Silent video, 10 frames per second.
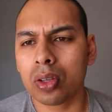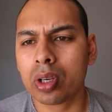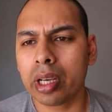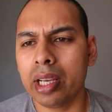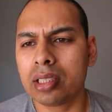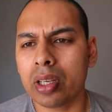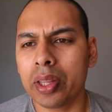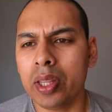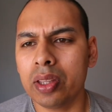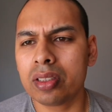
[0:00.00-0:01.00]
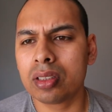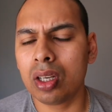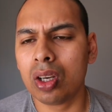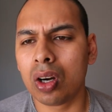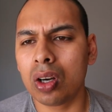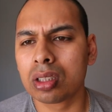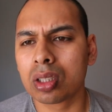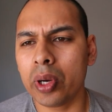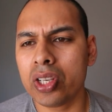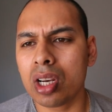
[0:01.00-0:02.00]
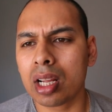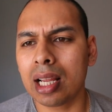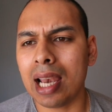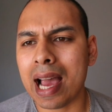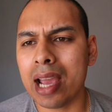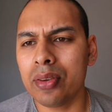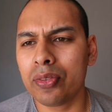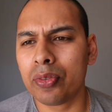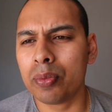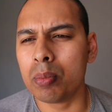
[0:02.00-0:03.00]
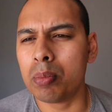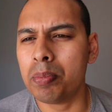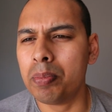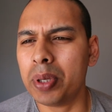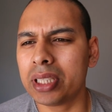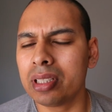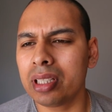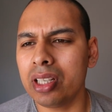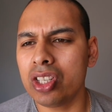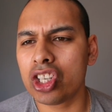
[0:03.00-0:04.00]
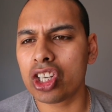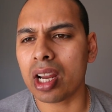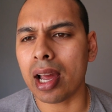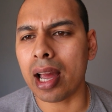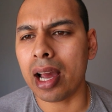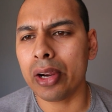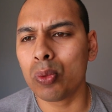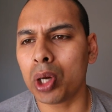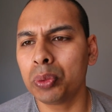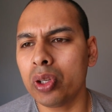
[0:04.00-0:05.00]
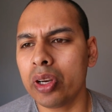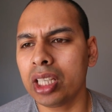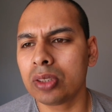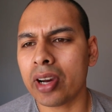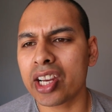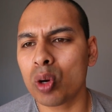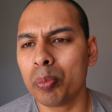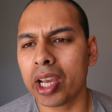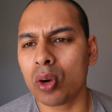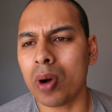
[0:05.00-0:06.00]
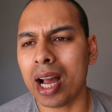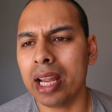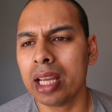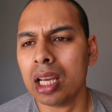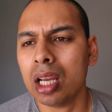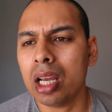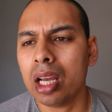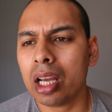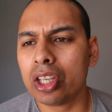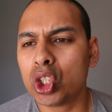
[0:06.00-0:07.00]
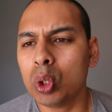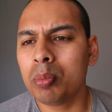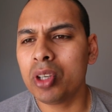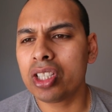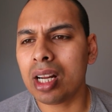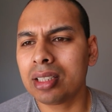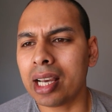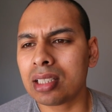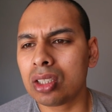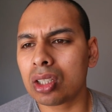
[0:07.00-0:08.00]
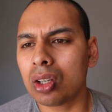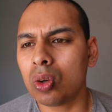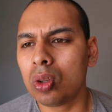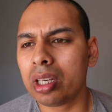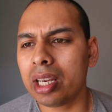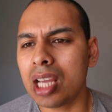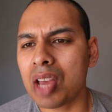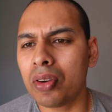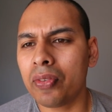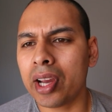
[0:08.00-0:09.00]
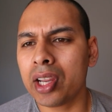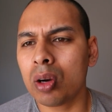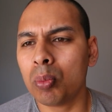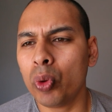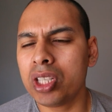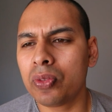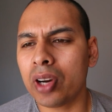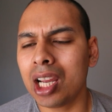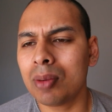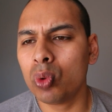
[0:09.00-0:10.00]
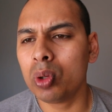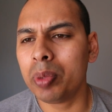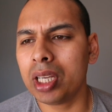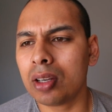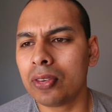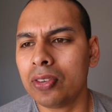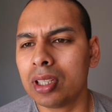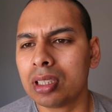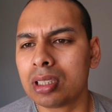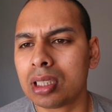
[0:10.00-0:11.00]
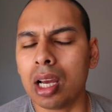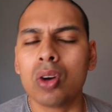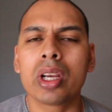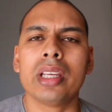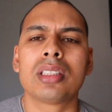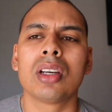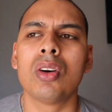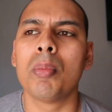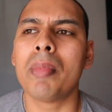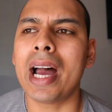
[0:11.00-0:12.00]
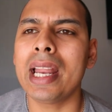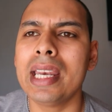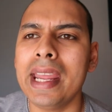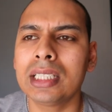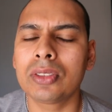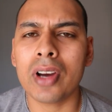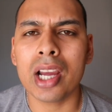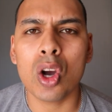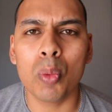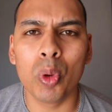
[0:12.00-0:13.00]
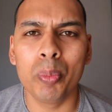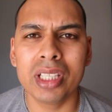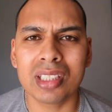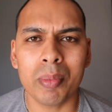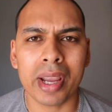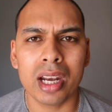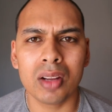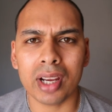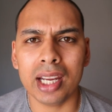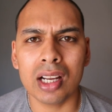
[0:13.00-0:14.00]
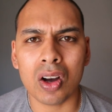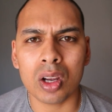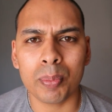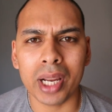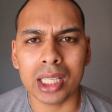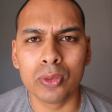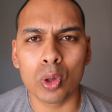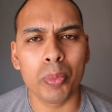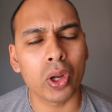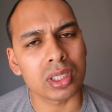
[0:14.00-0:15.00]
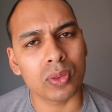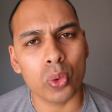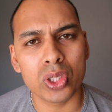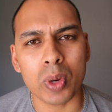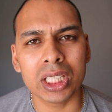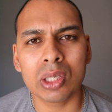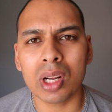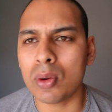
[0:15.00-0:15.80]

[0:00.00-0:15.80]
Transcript: Okay, so I think this is the last question. Clive Bitteridge, hi, what will your next firearm be and why? Assume Michelle doesn't already have a firearm, which firearm would be a first? Okay, so my next firearm will be some kind of AR platform, because I've always wanted one.